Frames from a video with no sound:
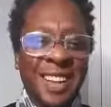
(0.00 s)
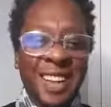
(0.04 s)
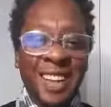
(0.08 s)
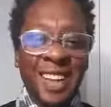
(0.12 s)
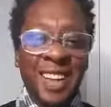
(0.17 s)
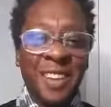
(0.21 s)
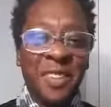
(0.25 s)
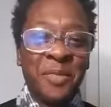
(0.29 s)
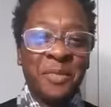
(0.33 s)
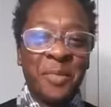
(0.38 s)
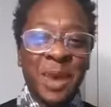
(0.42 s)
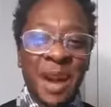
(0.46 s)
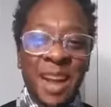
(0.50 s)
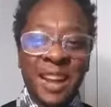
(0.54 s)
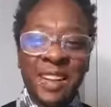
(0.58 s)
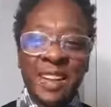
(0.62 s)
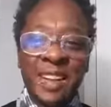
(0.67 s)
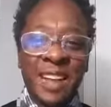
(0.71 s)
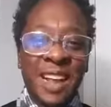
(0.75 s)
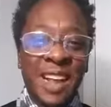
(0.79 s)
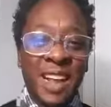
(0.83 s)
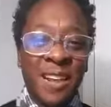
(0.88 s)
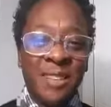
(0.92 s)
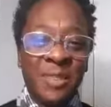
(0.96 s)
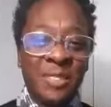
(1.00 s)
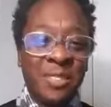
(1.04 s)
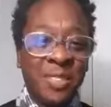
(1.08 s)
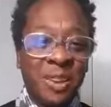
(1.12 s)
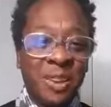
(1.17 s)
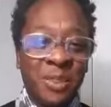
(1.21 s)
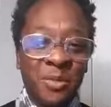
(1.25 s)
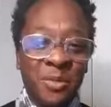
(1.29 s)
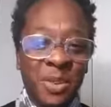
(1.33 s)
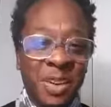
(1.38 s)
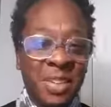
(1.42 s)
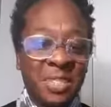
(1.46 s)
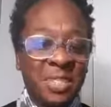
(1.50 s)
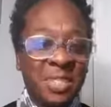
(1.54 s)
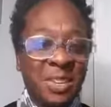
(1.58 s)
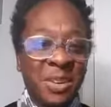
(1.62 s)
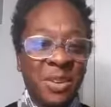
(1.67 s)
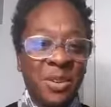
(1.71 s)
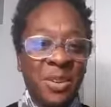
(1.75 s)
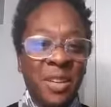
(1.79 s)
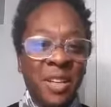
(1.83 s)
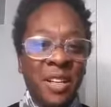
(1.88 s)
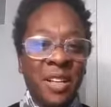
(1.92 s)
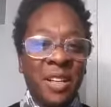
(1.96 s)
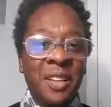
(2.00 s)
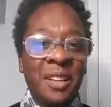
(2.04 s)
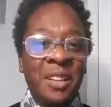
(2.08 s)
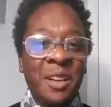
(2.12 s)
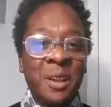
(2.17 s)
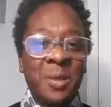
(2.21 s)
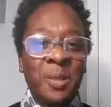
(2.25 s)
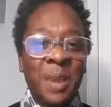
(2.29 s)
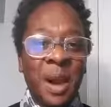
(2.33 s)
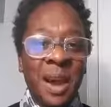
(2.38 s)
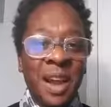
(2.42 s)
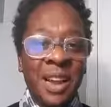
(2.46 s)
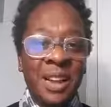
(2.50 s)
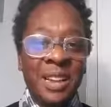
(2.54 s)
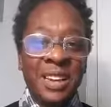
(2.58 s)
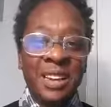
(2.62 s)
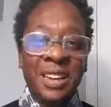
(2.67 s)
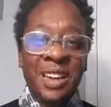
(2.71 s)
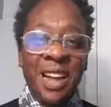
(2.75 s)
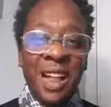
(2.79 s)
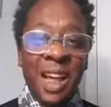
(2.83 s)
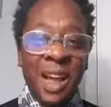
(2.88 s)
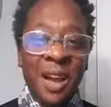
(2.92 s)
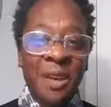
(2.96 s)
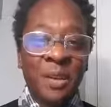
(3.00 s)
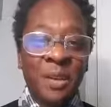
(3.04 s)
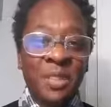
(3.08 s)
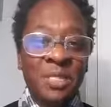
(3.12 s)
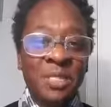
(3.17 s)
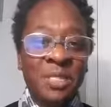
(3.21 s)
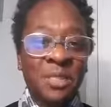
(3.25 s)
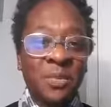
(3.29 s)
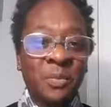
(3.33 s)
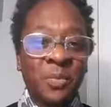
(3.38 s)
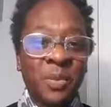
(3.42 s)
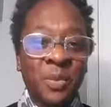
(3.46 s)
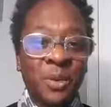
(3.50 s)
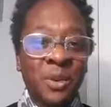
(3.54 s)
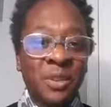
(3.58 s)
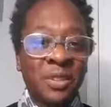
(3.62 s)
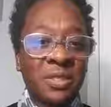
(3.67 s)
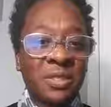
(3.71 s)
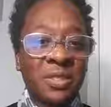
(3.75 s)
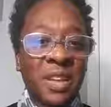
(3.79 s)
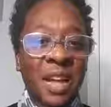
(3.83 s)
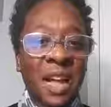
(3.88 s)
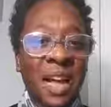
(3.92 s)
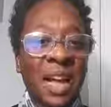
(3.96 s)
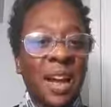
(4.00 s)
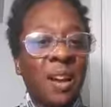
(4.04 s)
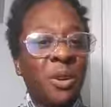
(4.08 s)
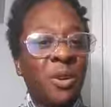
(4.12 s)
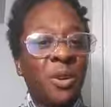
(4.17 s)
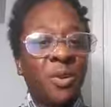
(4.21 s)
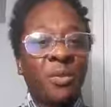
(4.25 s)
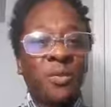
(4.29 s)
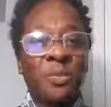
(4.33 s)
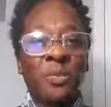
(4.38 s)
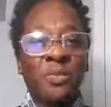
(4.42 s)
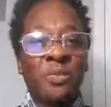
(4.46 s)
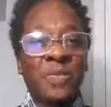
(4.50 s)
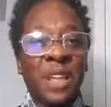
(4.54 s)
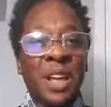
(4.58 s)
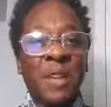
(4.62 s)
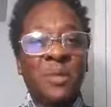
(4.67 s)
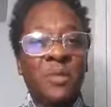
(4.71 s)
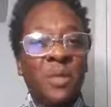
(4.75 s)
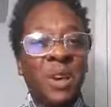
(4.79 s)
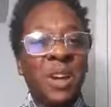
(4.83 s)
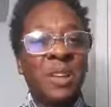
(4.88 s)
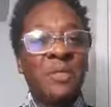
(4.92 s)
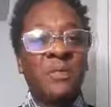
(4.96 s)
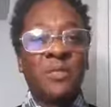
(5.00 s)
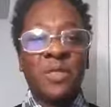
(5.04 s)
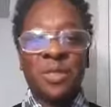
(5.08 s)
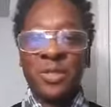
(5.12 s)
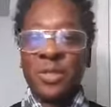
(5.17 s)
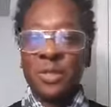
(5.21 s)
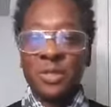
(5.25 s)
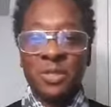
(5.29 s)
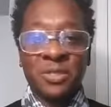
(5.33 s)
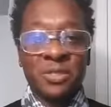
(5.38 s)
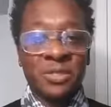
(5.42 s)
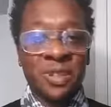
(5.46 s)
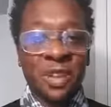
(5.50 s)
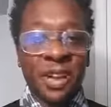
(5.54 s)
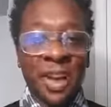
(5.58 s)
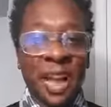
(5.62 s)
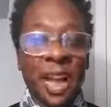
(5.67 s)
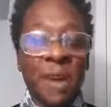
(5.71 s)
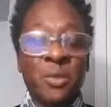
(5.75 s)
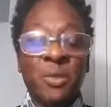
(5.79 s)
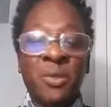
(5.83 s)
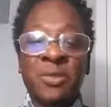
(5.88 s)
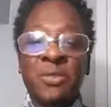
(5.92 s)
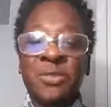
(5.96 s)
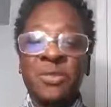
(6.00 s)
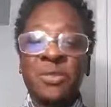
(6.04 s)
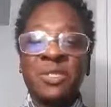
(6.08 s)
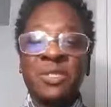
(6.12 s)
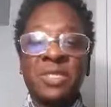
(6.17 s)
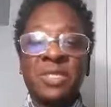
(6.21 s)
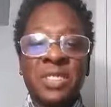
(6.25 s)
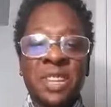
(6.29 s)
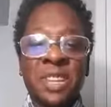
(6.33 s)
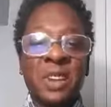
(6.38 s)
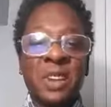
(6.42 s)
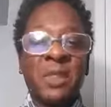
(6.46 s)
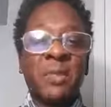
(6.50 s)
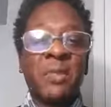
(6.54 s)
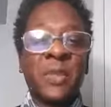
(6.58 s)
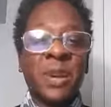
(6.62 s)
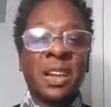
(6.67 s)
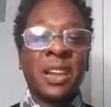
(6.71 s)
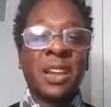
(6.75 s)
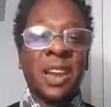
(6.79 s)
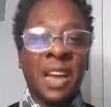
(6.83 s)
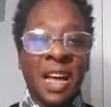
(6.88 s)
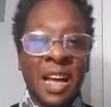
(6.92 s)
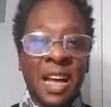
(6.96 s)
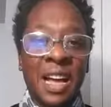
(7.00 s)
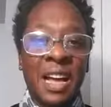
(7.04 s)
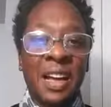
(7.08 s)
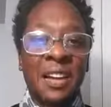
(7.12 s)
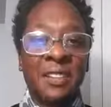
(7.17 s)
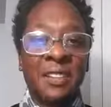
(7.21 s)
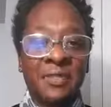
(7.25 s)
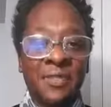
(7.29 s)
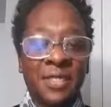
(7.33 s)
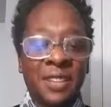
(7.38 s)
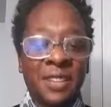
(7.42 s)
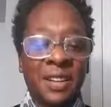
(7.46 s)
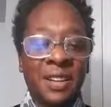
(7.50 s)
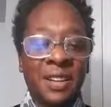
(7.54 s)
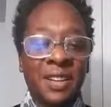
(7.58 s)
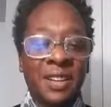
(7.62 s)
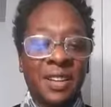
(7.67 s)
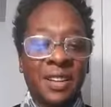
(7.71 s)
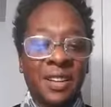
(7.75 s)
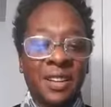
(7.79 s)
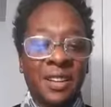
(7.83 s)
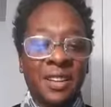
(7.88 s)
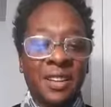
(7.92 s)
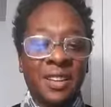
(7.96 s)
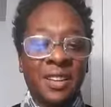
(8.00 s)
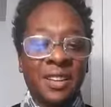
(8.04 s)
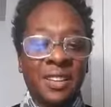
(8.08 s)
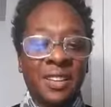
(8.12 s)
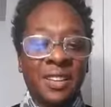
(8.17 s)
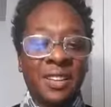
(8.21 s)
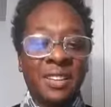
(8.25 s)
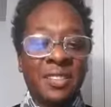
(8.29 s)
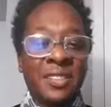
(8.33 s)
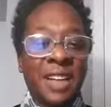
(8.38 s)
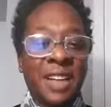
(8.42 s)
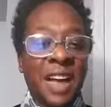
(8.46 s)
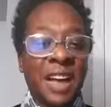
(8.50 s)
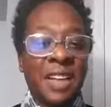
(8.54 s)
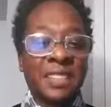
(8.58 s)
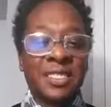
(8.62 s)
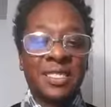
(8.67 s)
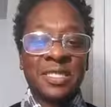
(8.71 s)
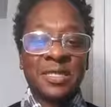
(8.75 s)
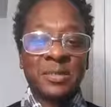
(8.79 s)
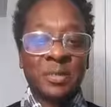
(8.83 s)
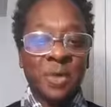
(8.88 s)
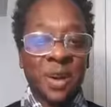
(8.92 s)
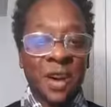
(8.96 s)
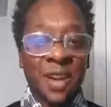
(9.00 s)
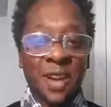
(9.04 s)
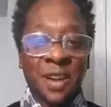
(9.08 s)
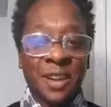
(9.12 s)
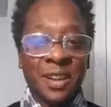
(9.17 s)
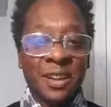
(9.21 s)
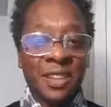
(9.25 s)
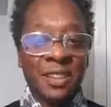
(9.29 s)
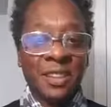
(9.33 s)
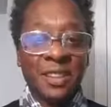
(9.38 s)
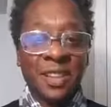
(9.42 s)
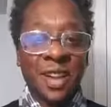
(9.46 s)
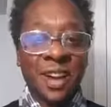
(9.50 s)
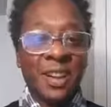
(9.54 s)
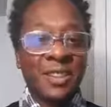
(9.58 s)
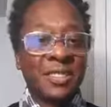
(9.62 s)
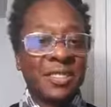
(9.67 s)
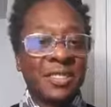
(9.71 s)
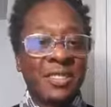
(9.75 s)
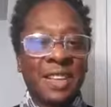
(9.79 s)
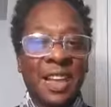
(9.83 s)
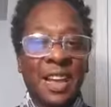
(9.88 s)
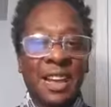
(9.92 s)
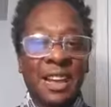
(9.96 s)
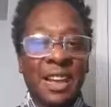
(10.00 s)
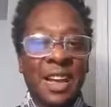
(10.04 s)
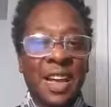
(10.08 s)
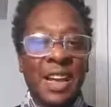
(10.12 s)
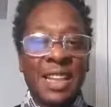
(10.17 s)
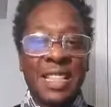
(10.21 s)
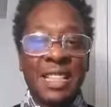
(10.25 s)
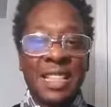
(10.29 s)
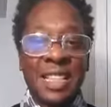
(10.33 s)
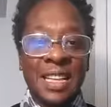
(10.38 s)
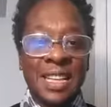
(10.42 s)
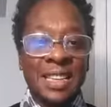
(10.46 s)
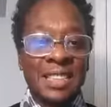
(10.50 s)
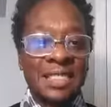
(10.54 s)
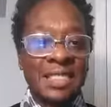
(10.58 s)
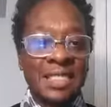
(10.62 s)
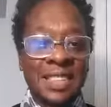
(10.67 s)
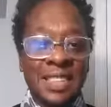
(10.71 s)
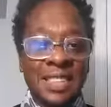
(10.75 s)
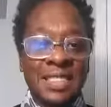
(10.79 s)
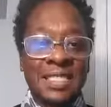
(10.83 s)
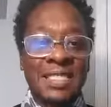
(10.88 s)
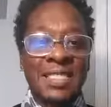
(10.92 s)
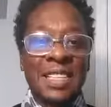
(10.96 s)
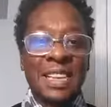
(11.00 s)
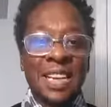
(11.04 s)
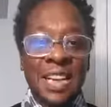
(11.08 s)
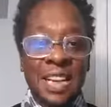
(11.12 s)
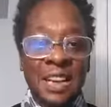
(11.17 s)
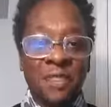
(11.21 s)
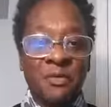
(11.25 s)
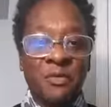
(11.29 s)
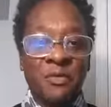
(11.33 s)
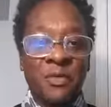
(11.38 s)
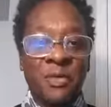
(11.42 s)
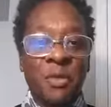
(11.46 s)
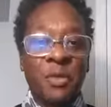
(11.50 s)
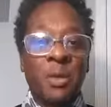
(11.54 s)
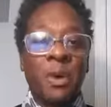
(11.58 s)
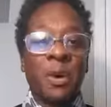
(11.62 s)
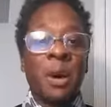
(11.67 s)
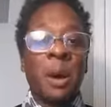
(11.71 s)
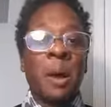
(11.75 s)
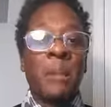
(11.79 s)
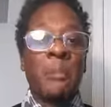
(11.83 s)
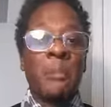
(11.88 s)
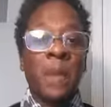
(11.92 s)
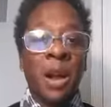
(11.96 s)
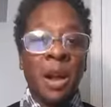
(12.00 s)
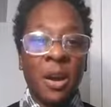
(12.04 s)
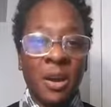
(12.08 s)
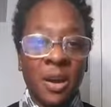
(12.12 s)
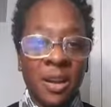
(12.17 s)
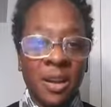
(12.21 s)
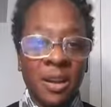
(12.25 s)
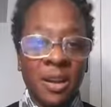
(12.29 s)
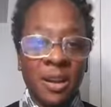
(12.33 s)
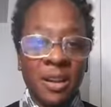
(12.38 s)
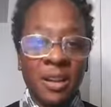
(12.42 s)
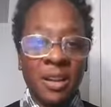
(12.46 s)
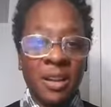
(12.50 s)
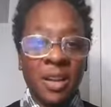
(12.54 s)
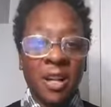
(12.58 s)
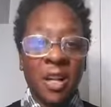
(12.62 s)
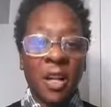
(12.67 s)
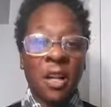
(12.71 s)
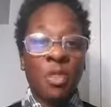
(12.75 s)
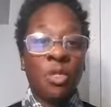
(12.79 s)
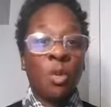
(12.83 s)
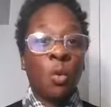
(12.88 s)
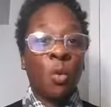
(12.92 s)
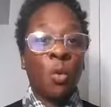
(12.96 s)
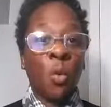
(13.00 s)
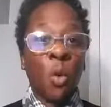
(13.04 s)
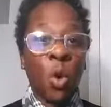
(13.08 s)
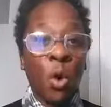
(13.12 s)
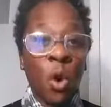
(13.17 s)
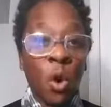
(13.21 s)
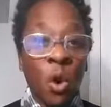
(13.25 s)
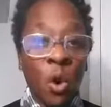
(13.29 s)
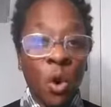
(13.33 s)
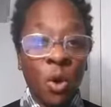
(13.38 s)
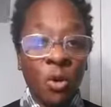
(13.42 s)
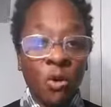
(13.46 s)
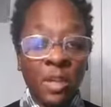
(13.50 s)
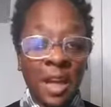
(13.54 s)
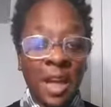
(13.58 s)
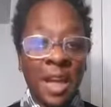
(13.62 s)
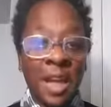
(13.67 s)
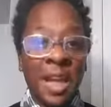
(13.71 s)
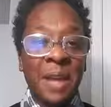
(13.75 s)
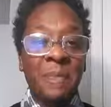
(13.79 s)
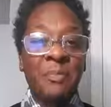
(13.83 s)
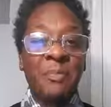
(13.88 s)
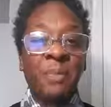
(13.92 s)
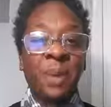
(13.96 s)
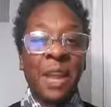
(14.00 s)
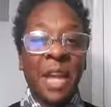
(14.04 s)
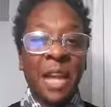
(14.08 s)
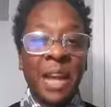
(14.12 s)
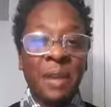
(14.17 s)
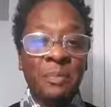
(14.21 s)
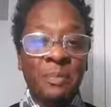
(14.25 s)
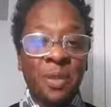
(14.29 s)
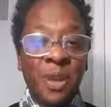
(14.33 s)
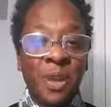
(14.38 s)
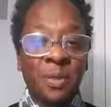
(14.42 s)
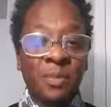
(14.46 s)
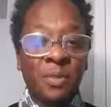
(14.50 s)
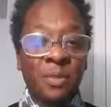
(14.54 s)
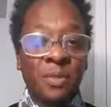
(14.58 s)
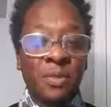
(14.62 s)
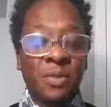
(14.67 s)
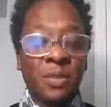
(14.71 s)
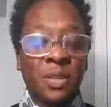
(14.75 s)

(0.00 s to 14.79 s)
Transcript: if Biden and Harris don't win. So you Biden and Harris supporters, I hope they win for your sake. I want you to still be alive. Because I swear, y'all just act like this is it for America, the world, and black people.